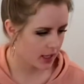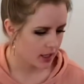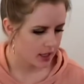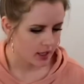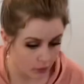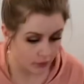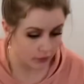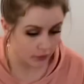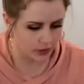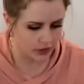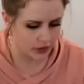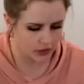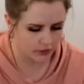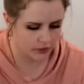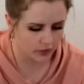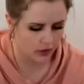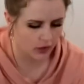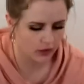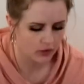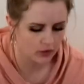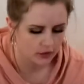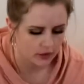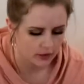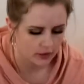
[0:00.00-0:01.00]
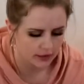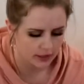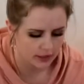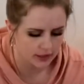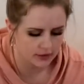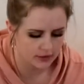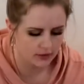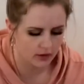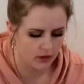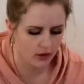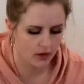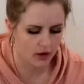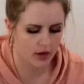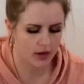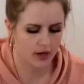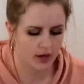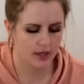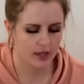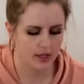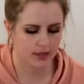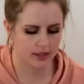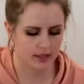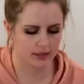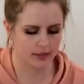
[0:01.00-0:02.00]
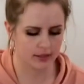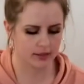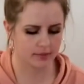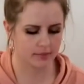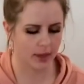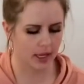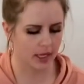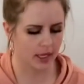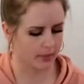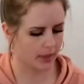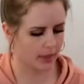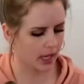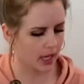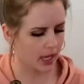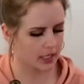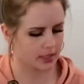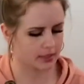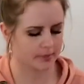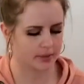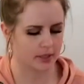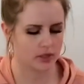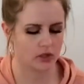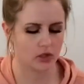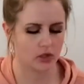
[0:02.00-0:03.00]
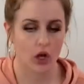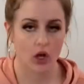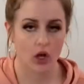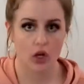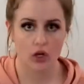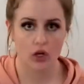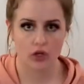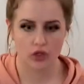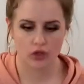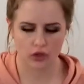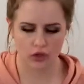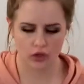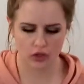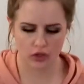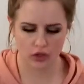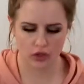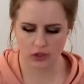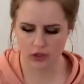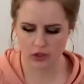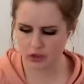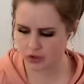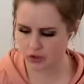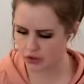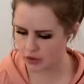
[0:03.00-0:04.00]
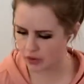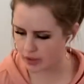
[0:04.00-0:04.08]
Well, first of all, this is mine and my husband's journals, so I